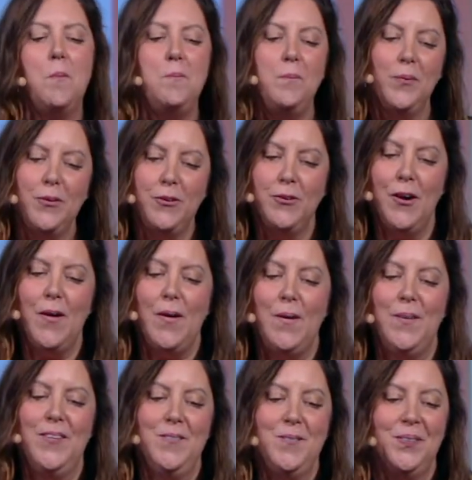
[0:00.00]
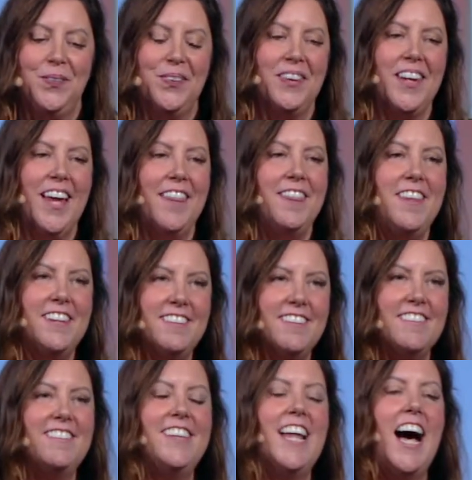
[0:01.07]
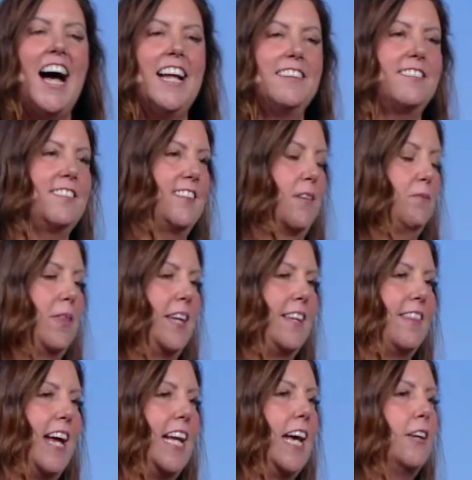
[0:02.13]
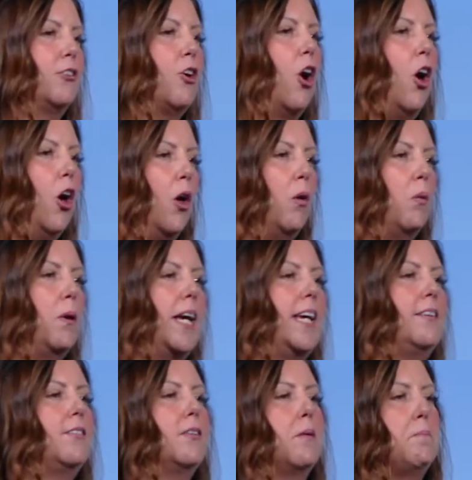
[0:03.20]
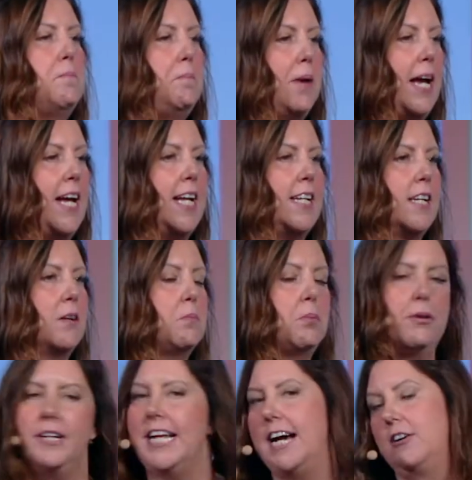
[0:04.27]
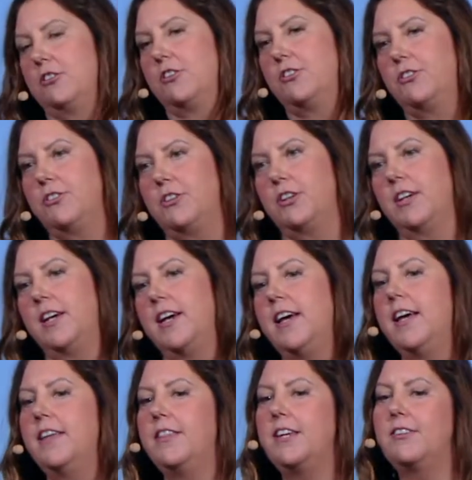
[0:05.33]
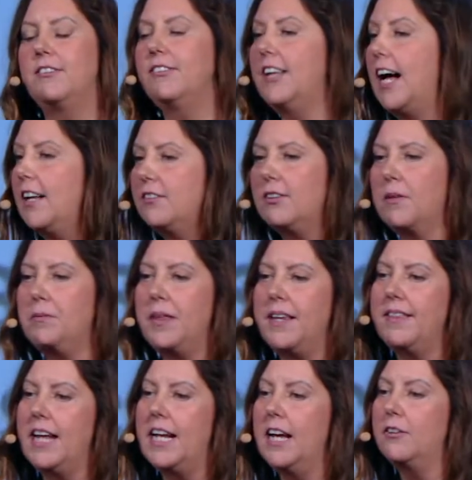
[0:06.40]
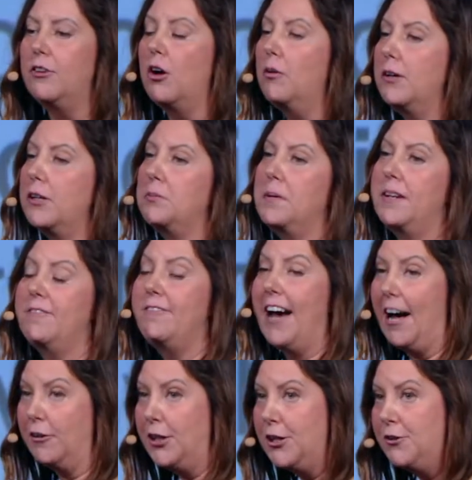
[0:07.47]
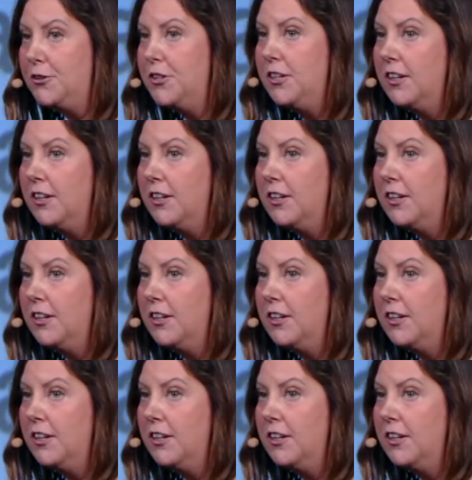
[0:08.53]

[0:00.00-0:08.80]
So this is not something that has always been pronounced. This is not something that has always been valued.